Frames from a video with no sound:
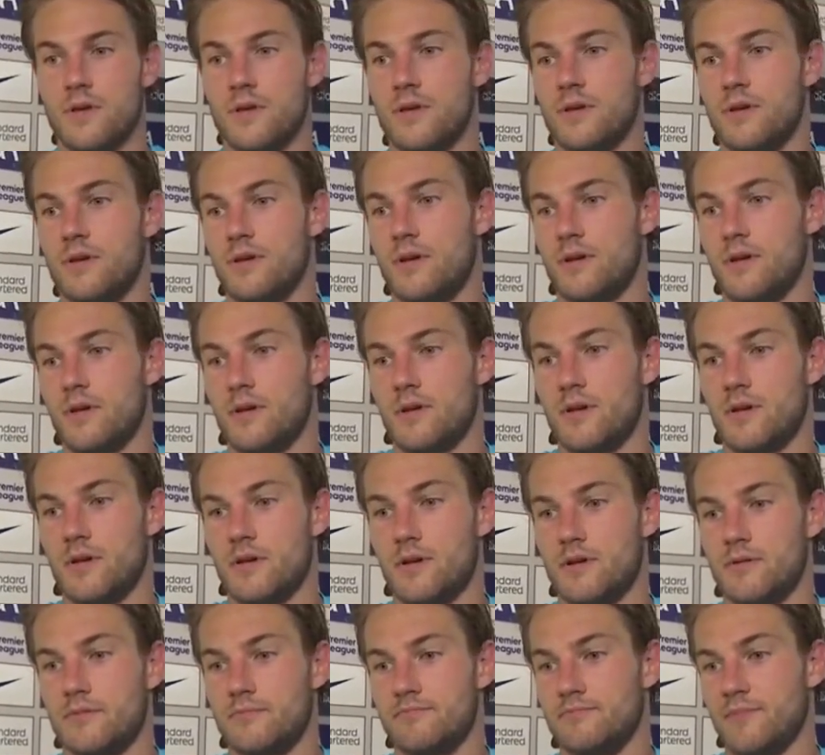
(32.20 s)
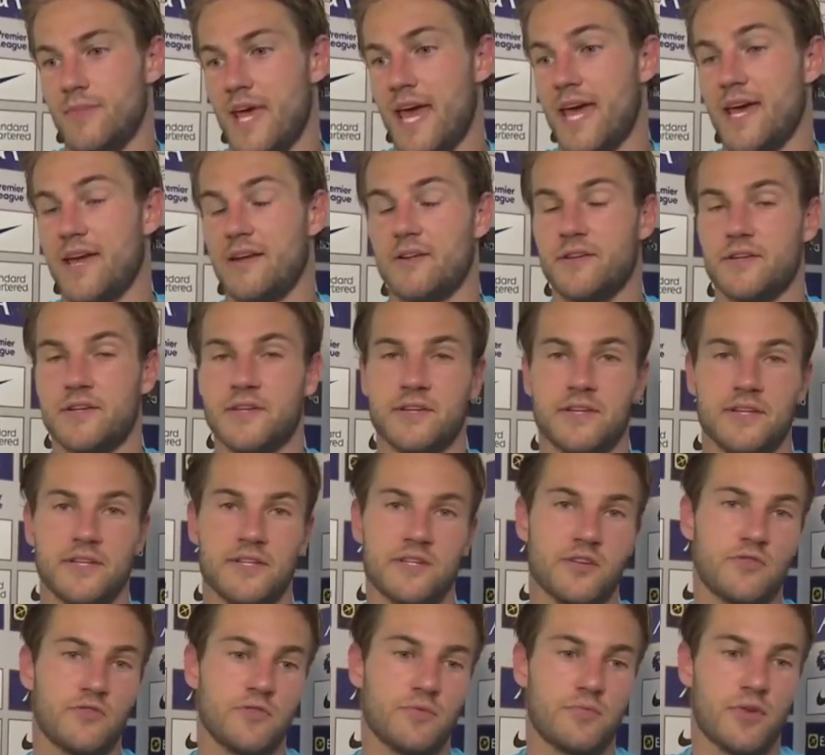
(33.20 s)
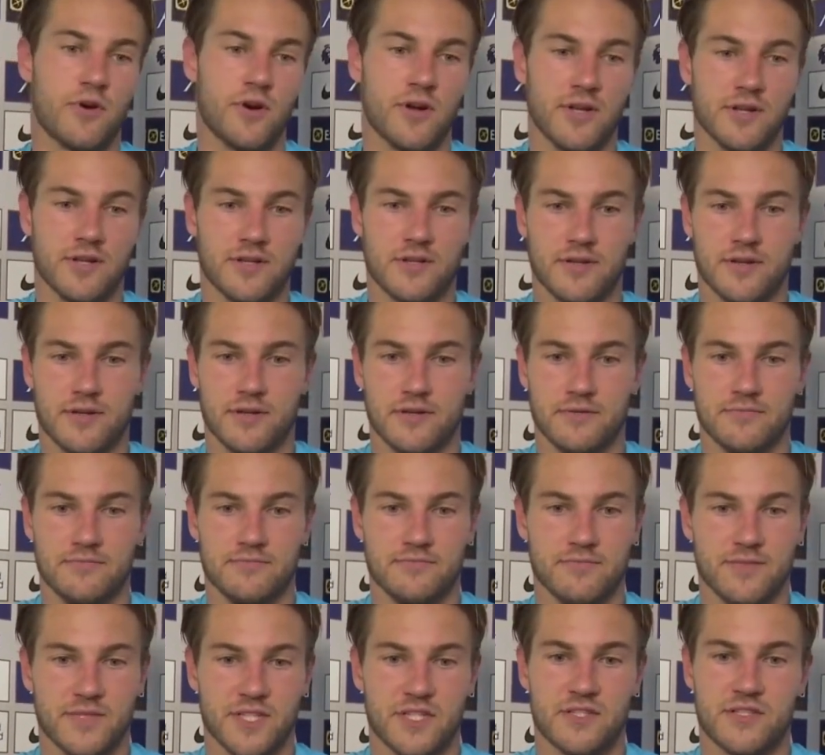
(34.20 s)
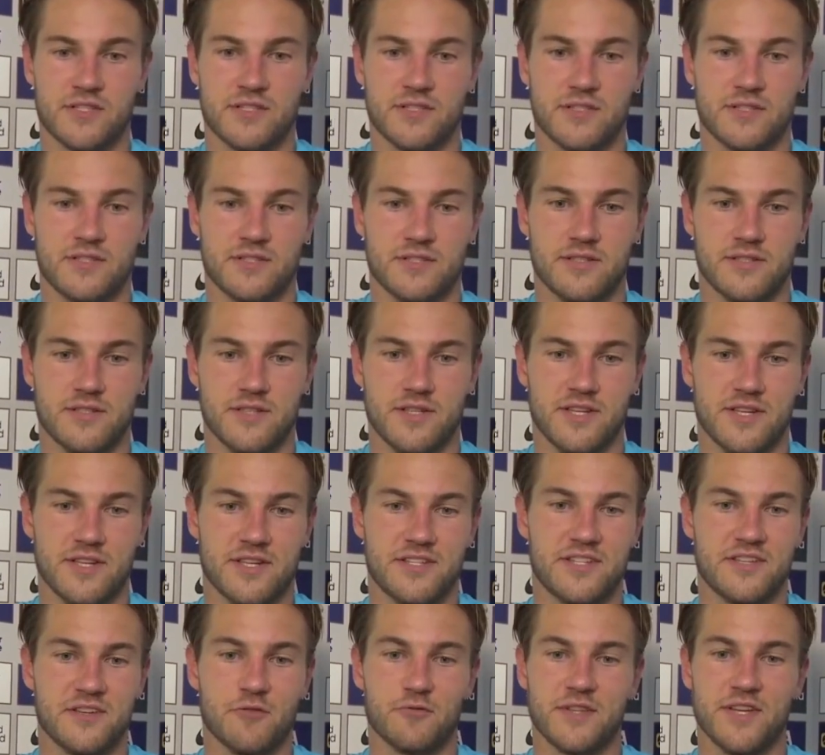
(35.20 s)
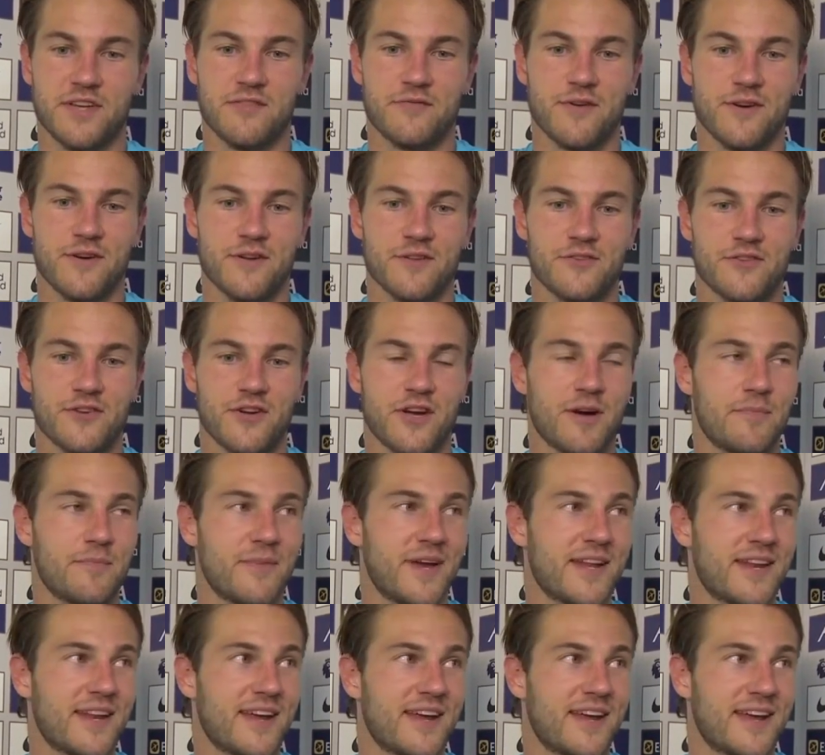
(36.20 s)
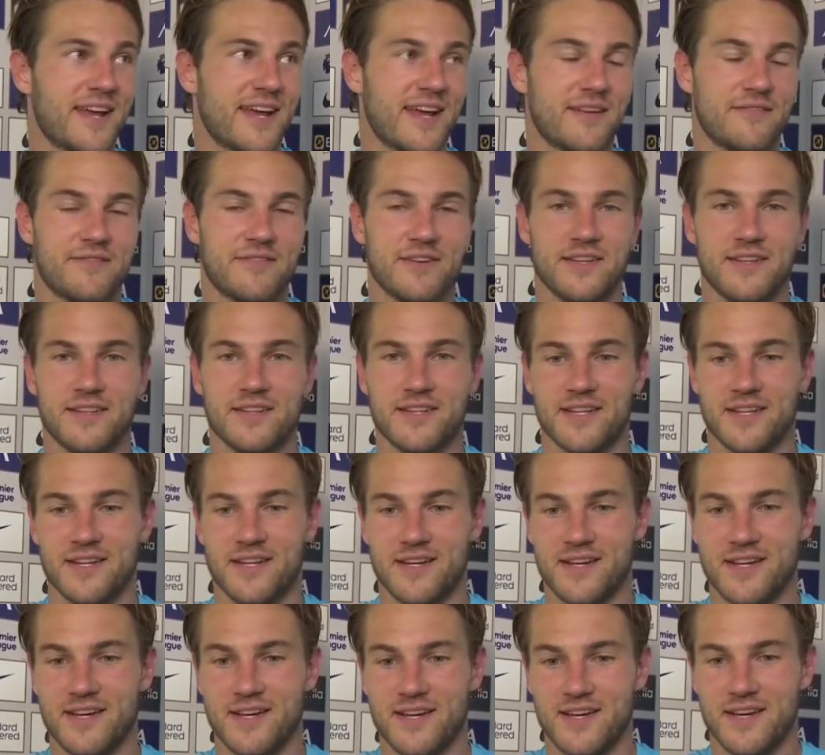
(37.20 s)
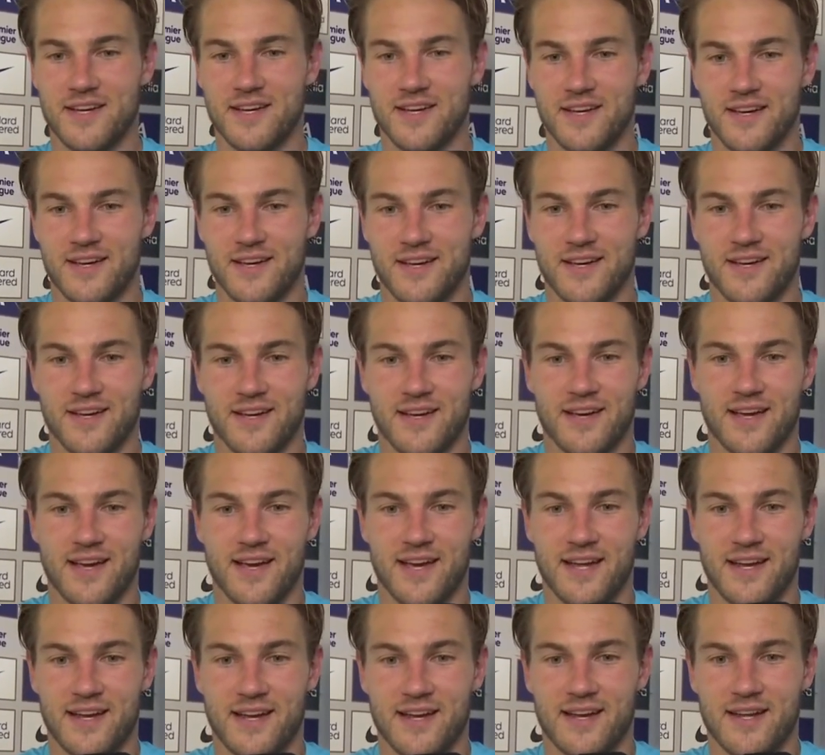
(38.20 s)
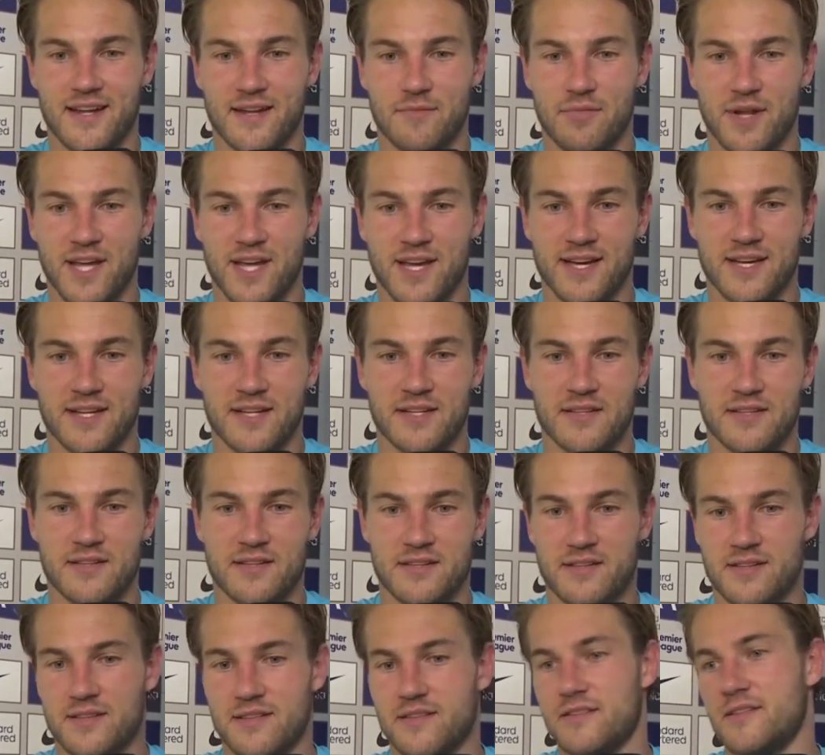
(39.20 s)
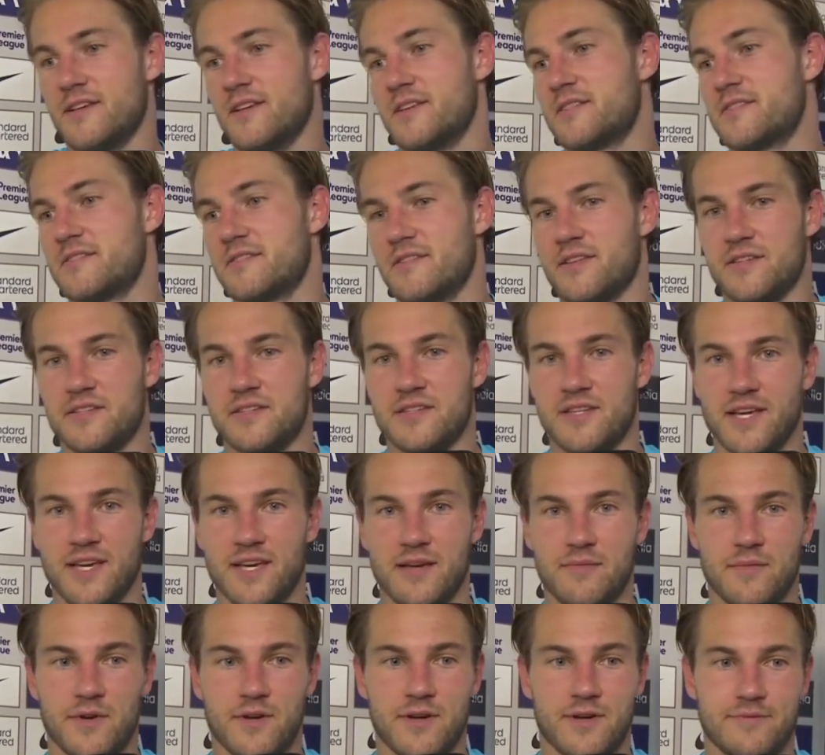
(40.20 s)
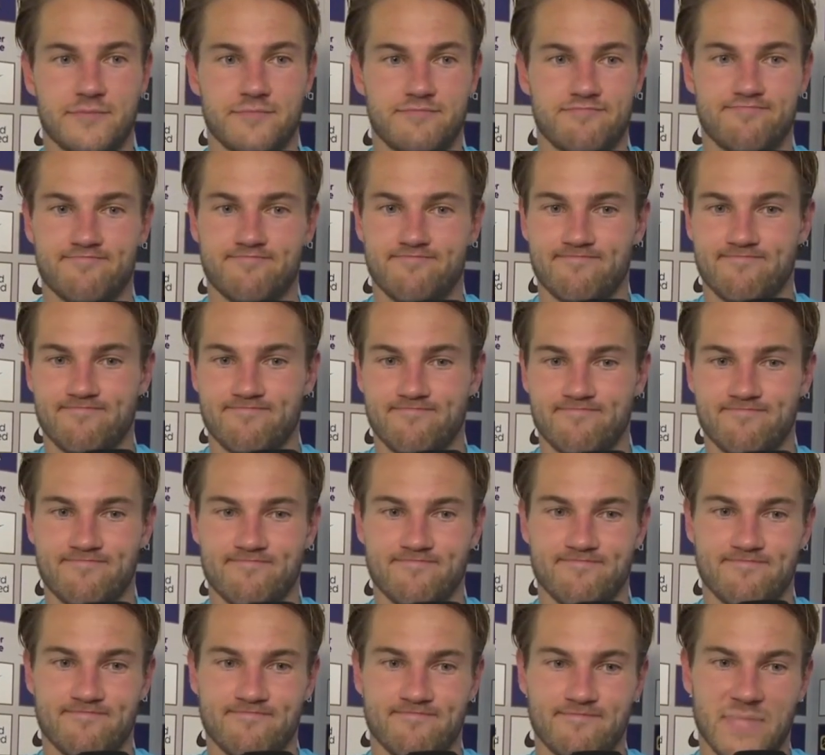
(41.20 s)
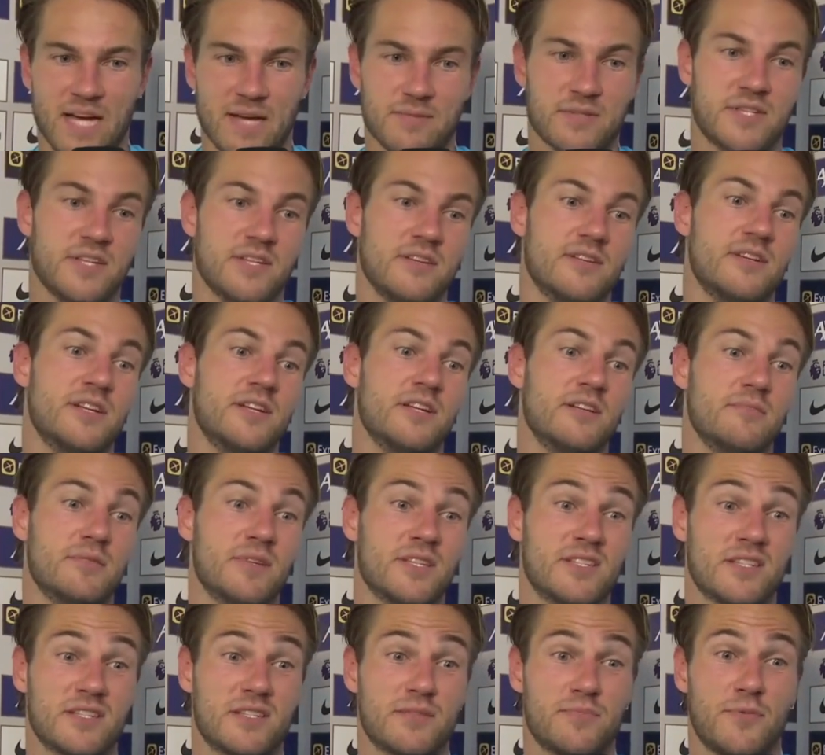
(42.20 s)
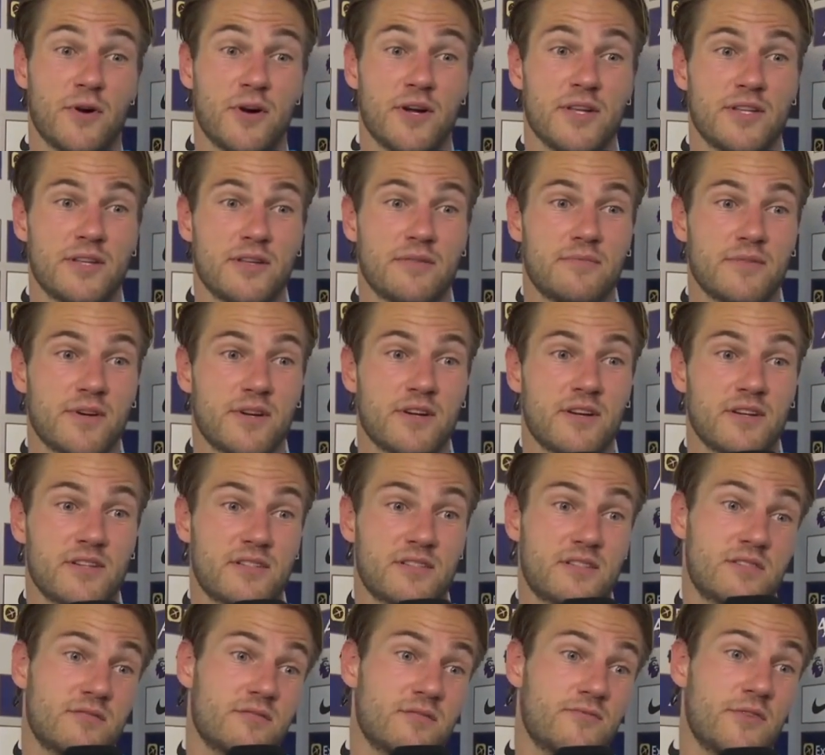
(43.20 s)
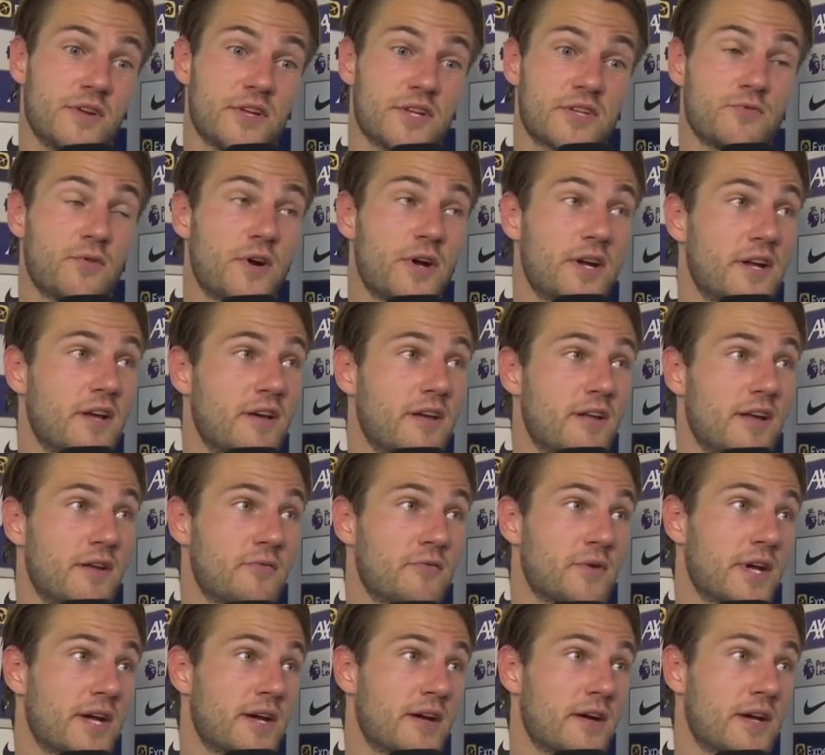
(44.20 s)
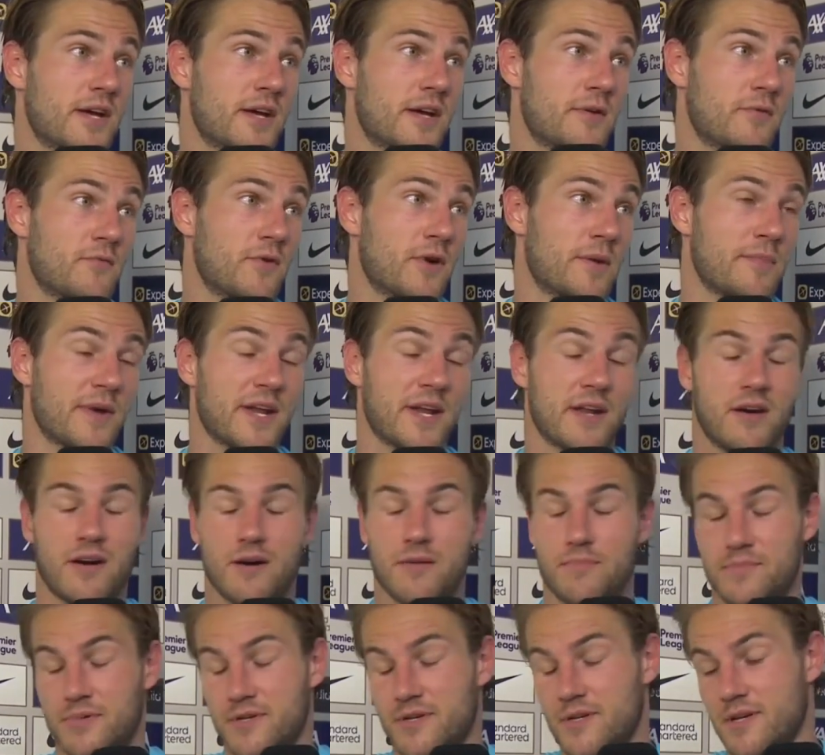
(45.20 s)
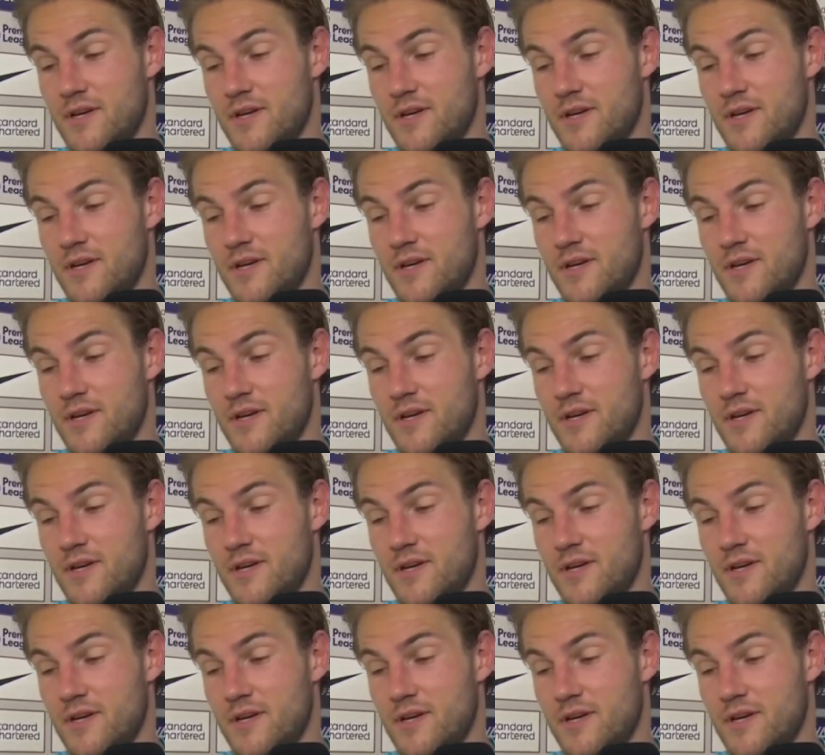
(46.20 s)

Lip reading: Yeah, it's a good point. It's so difficult to come at Anfield and play against this team. I'm still a little bit disappointed because we just 1-0 and we are one man up,